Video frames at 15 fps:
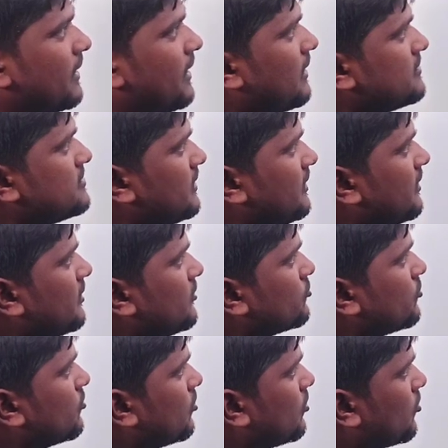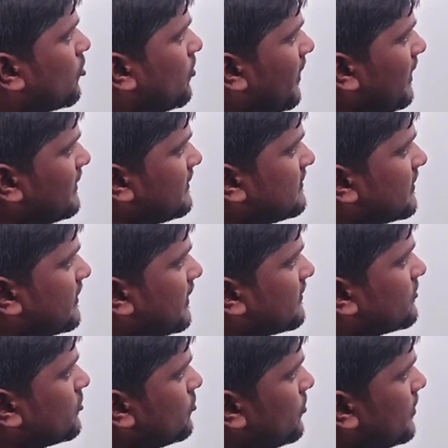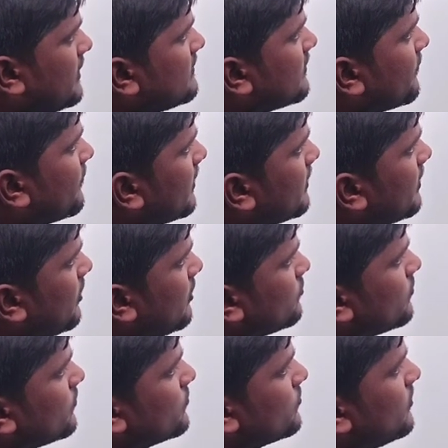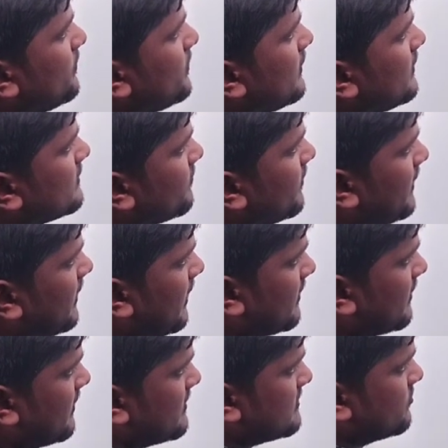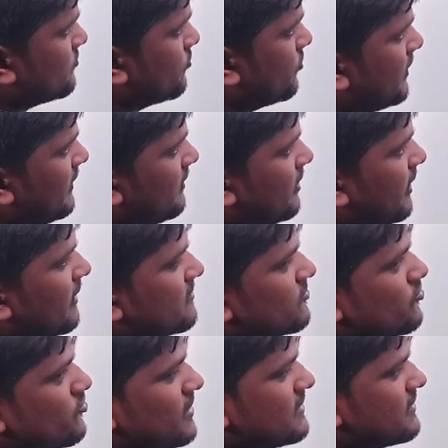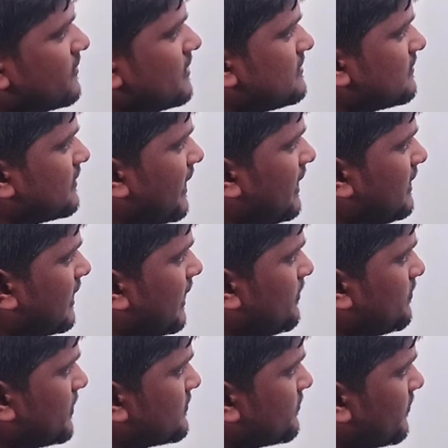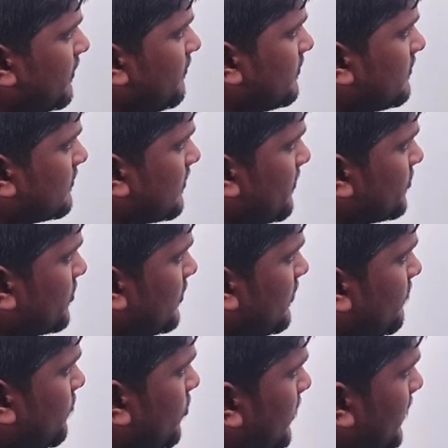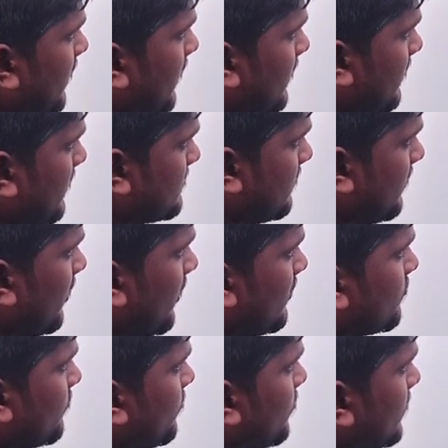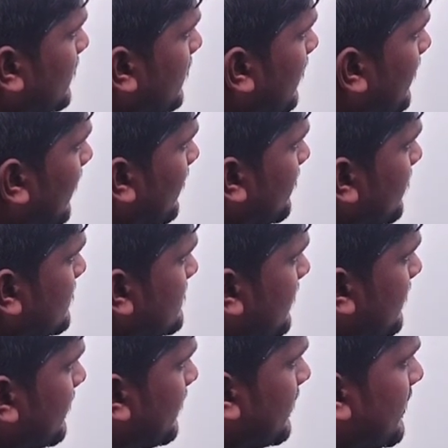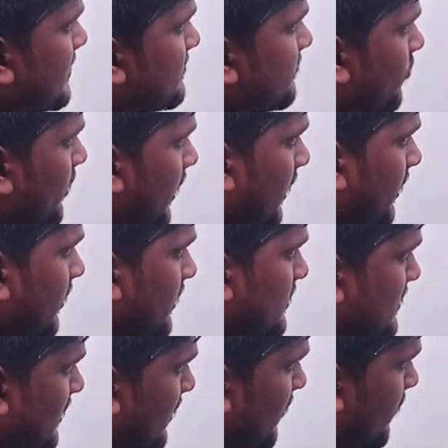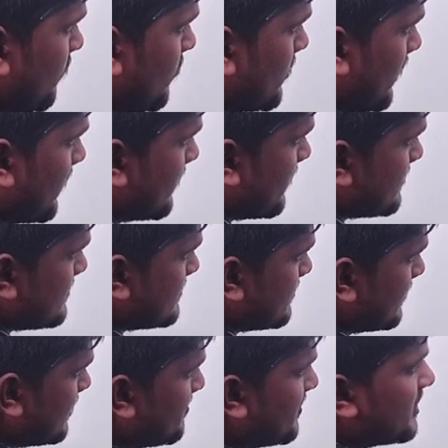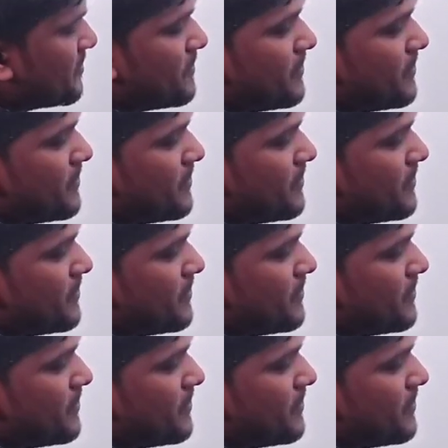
analogy. So cobalt is S2D7, so CP is 5 electrons. So S2D7 is 9 plus 5 is comes under 14 electrons. So 14 electrons are treated as 4 electrons. 4 electrons is nothing but